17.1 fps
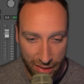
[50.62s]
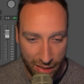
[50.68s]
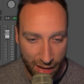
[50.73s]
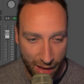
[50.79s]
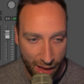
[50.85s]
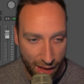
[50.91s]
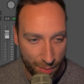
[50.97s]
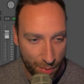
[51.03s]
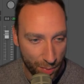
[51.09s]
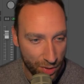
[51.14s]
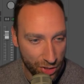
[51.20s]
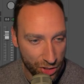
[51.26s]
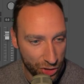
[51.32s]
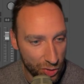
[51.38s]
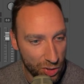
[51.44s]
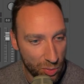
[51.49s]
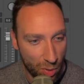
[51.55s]
I'm going to
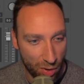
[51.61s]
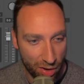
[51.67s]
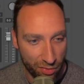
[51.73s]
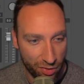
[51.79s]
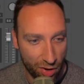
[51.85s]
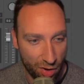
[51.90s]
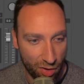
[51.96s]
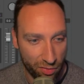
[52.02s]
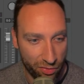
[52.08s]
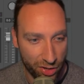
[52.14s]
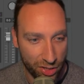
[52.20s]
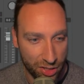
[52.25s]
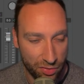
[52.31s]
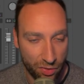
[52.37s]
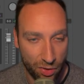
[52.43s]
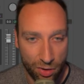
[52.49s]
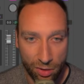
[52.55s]
show you what I've got
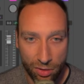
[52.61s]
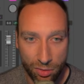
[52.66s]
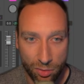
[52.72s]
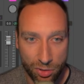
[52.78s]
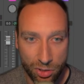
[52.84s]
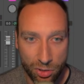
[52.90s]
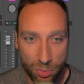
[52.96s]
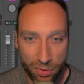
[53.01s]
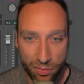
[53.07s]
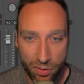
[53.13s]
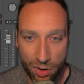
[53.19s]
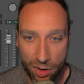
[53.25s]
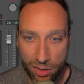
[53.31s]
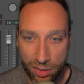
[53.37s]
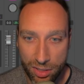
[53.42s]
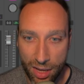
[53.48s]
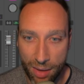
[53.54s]
first of all though. So we've
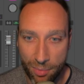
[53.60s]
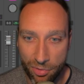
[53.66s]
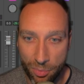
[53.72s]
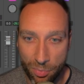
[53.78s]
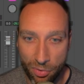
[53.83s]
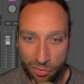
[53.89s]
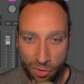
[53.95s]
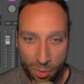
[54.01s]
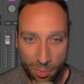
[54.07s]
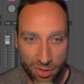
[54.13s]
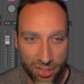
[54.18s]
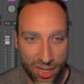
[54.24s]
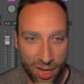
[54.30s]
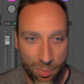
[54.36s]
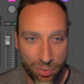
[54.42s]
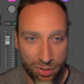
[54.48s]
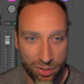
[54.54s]
got from Performance
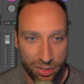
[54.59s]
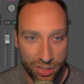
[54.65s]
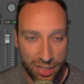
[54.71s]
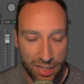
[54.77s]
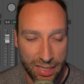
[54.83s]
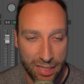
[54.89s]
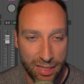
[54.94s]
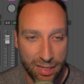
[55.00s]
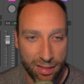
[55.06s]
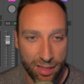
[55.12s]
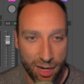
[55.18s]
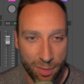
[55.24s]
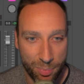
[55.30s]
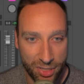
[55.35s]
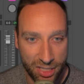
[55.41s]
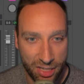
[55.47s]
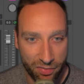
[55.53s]
Samples, their
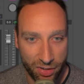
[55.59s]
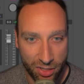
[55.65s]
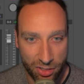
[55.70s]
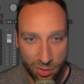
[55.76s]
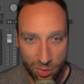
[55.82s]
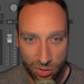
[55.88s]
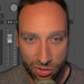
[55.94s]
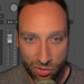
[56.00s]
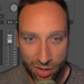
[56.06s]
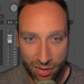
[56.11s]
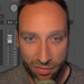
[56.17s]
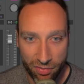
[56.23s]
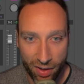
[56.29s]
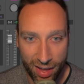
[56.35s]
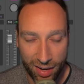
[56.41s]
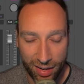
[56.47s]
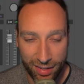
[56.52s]
Pacific Solo String
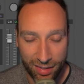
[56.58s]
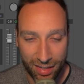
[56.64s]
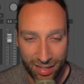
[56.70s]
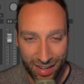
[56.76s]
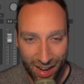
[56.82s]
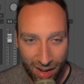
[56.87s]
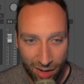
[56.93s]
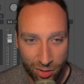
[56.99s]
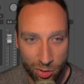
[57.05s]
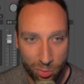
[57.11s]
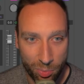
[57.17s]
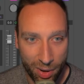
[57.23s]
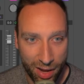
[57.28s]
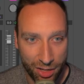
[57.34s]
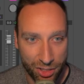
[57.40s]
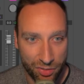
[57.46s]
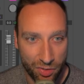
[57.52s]
Violin Legato
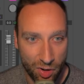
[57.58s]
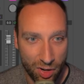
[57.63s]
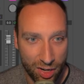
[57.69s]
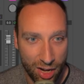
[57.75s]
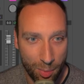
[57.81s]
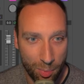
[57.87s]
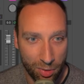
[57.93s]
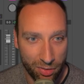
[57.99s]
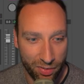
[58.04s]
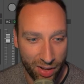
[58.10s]
patch. I've got a couple of